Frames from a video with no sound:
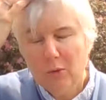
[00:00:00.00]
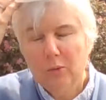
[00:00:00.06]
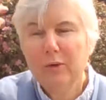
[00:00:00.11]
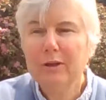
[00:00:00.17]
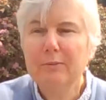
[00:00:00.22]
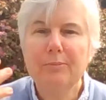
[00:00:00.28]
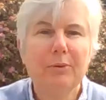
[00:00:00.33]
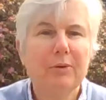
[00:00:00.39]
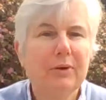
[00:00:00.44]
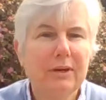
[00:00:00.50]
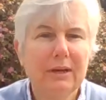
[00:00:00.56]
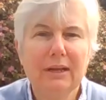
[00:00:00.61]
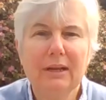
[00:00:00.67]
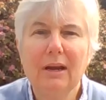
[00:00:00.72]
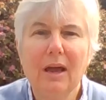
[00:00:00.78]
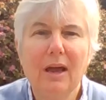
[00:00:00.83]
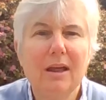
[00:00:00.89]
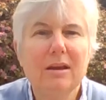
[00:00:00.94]
we put
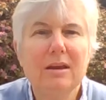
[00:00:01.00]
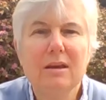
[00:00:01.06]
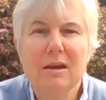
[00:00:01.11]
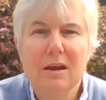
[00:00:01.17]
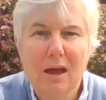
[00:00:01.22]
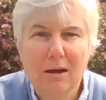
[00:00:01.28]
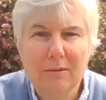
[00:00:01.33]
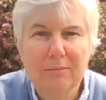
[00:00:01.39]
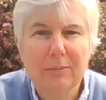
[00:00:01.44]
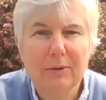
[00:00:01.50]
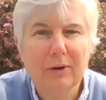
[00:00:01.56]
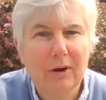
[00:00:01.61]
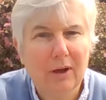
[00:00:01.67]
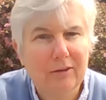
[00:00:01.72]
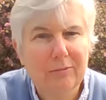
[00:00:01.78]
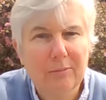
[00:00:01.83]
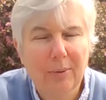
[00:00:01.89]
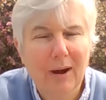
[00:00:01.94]
in a number
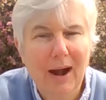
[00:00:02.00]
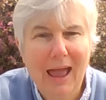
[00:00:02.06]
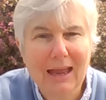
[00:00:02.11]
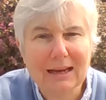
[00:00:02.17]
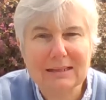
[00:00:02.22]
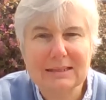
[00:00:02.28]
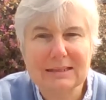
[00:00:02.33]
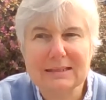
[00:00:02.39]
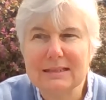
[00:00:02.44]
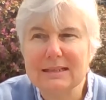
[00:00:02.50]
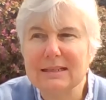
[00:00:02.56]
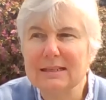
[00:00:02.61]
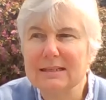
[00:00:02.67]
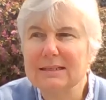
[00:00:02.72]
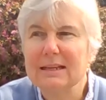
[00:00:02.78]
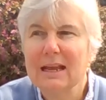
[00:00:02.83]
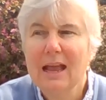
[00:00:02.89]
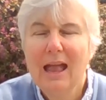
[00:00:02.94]
of
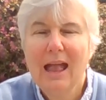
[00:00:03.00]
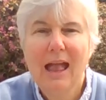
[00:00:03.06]
practices,